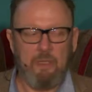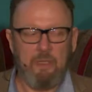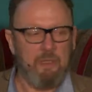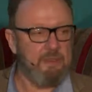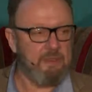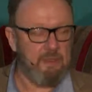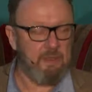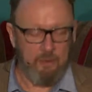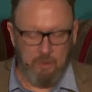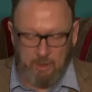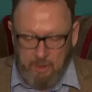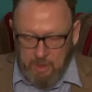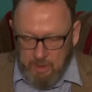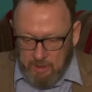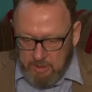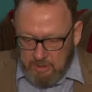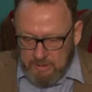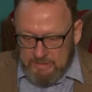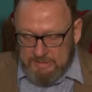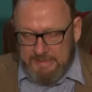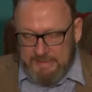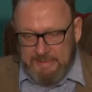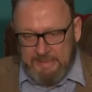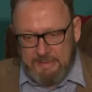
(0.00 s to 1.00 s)
So the
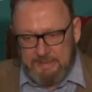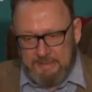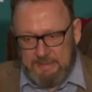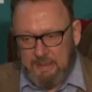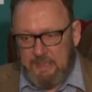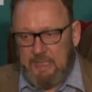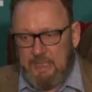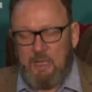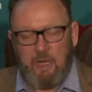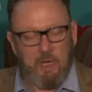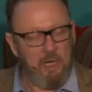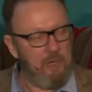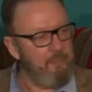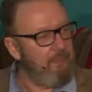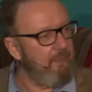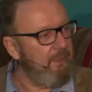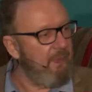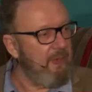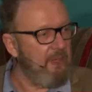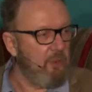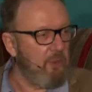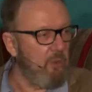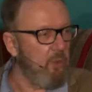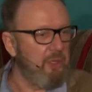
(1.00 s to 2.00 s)
architect,
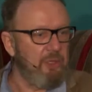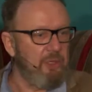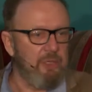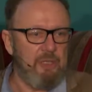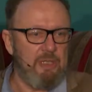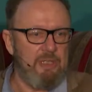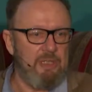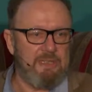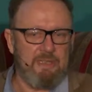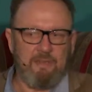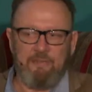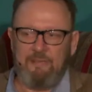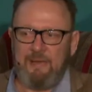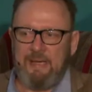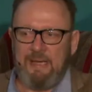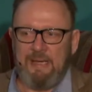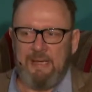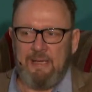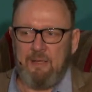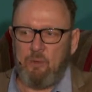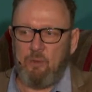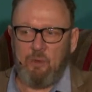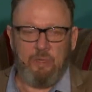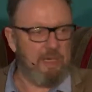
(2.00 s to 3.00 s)
hopefully a quantity
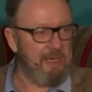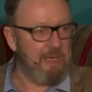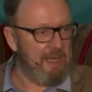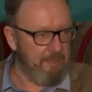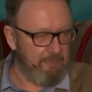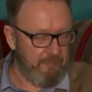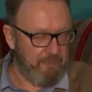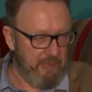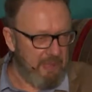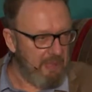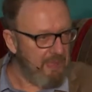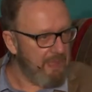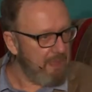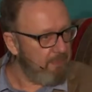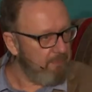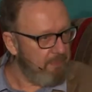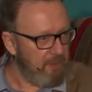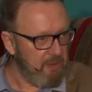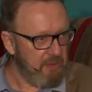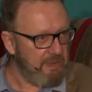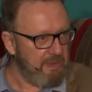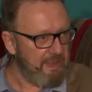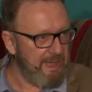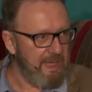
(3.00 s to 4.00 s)
surveyor or a company like
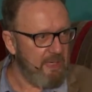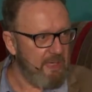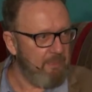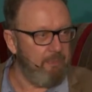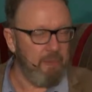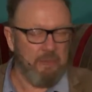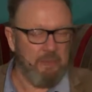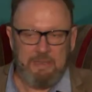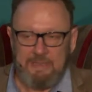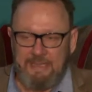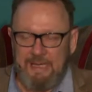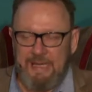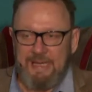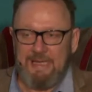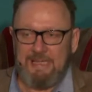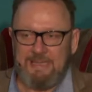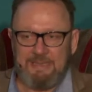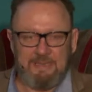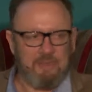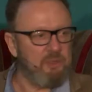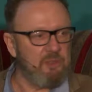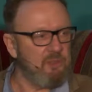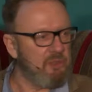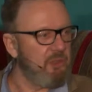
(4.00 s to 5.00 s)
Buildaid. Buildaid
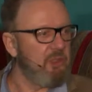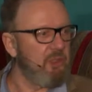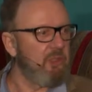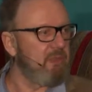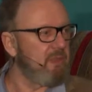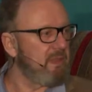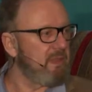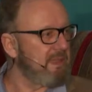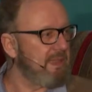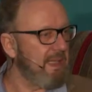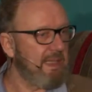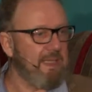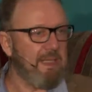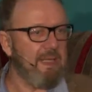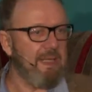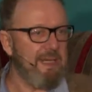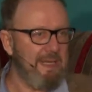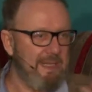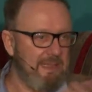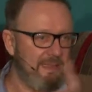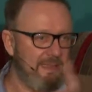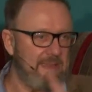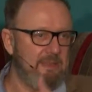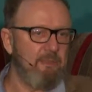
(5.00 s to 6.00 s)
has a service that can
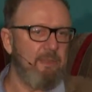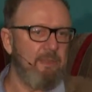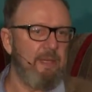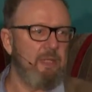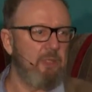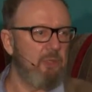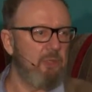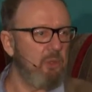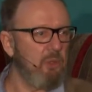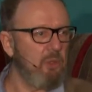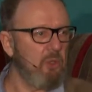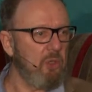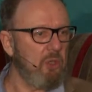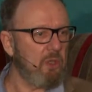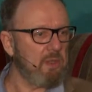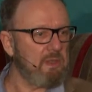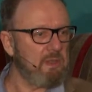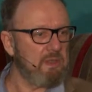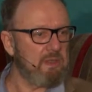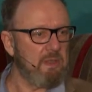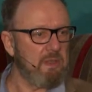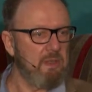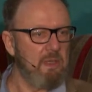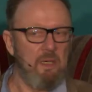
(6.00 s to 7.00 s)
estimate your
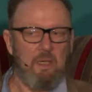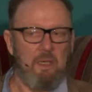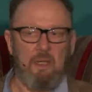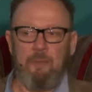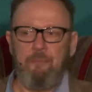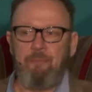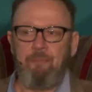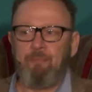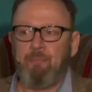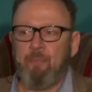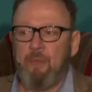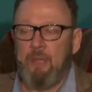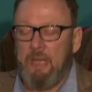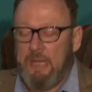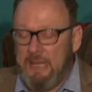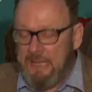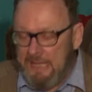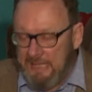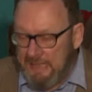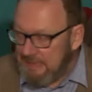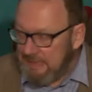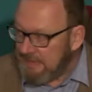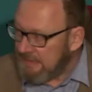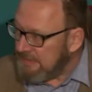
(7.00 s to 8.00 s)
costs.
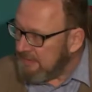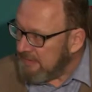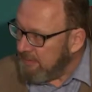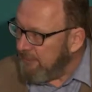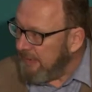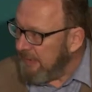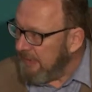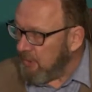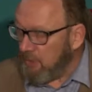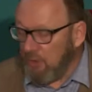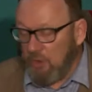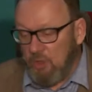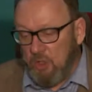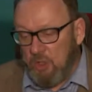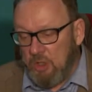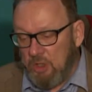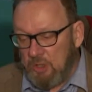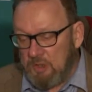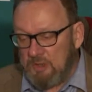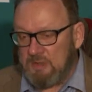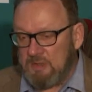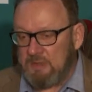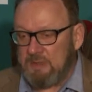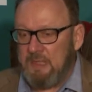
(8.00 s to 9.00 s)
Estimate the
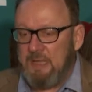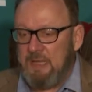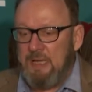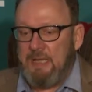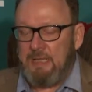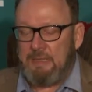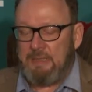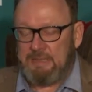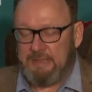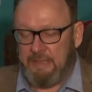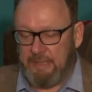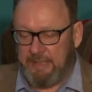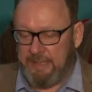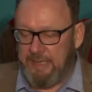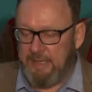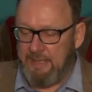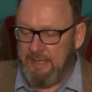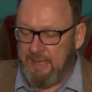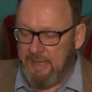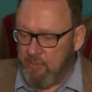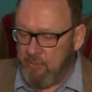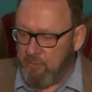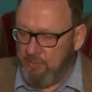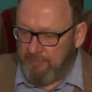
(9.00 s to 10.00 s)
costs and say, okay,
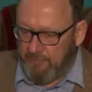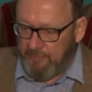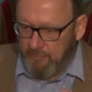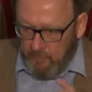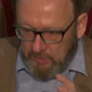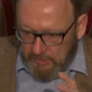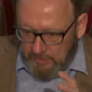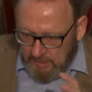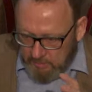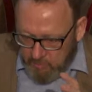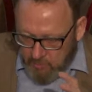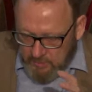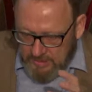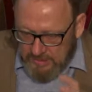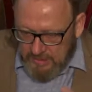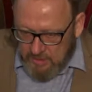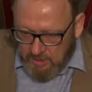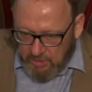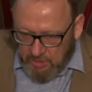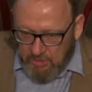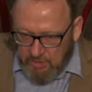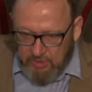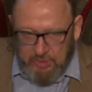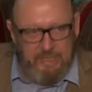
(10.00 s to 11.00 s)
now we
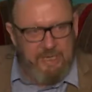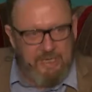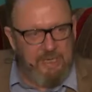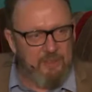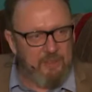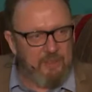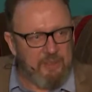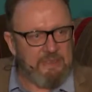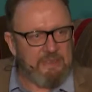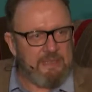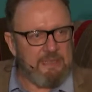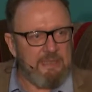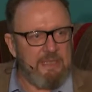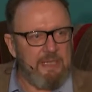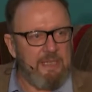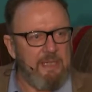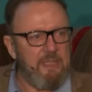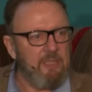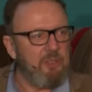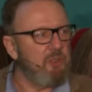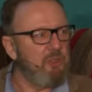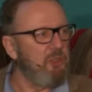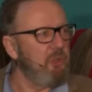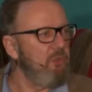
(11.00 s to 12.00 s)
agree this thing
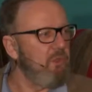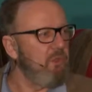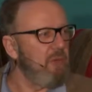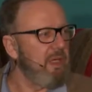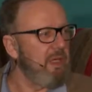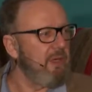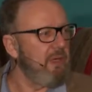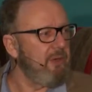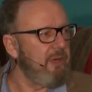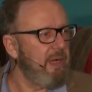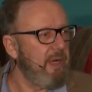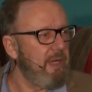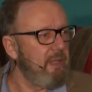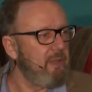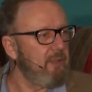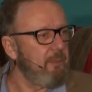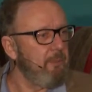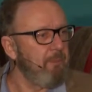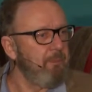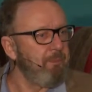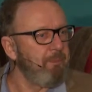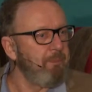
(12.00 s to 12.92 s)
is 2 million rand.